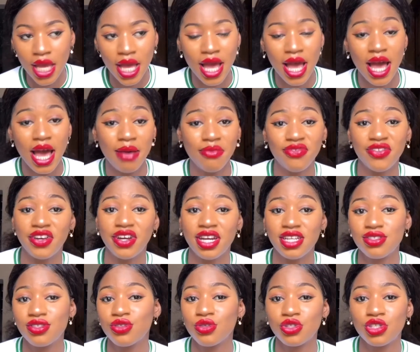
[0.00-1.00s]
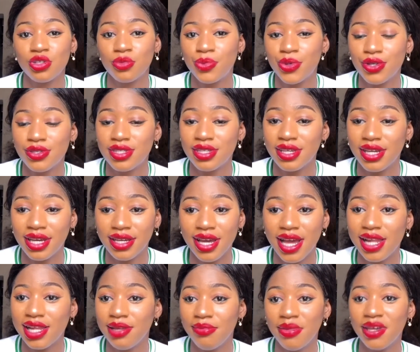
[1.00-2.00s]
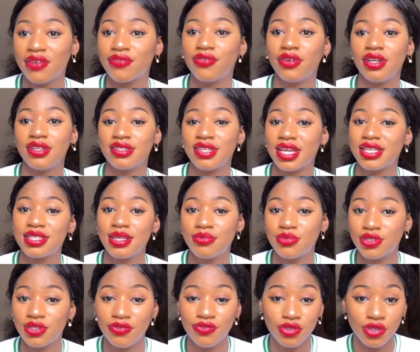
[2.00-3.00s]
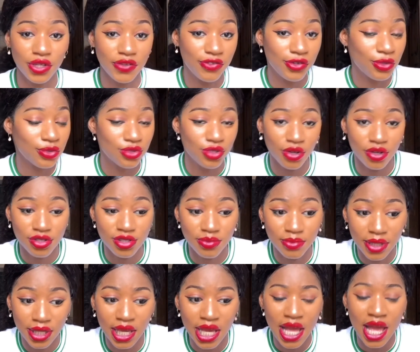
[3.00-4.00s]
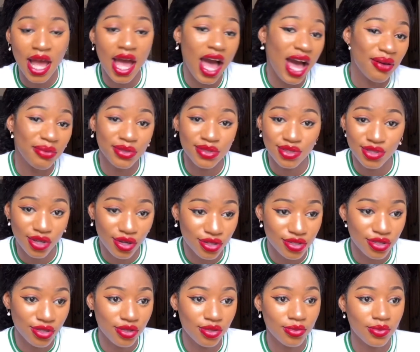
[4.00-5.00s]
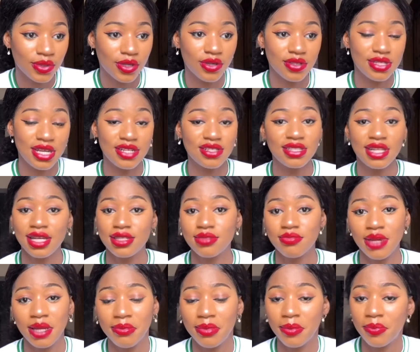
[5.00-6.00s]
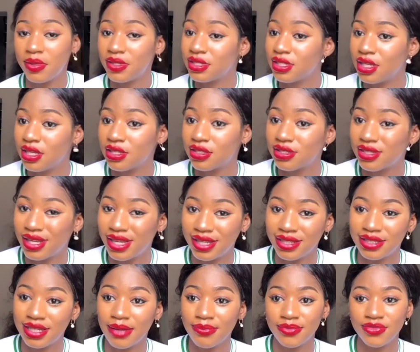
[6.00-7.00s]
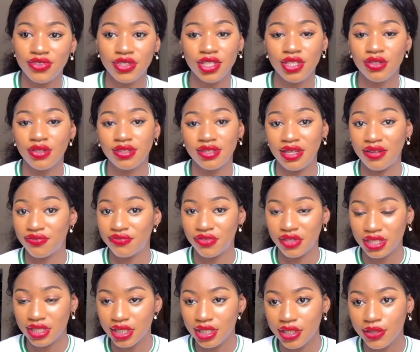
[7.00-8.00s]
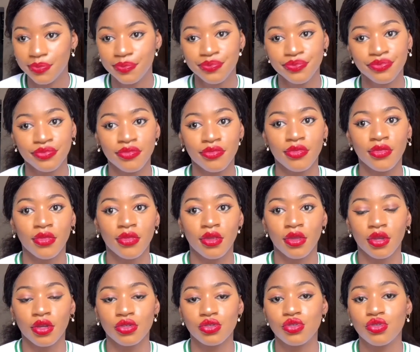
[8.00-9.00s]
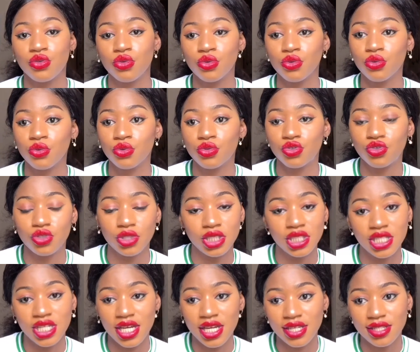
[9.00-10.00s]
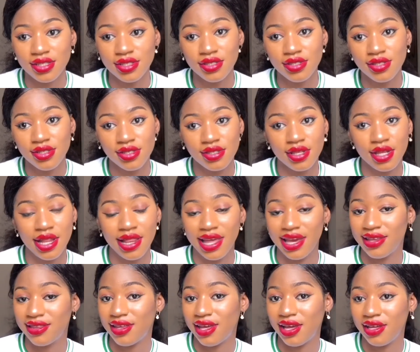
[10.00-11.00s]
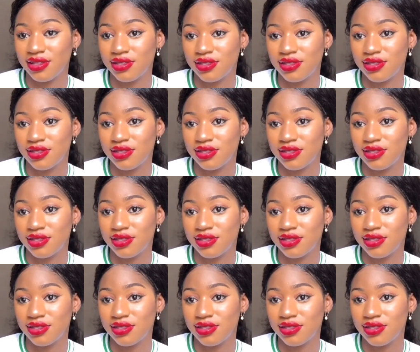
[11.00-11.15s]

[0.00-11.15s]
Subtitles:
I'm a very antisocial person. I hardly make friends, except if you don't talk to me, I wouldn't talk to you because I just like to mind my business and I'm really not that friendly to strangers like that.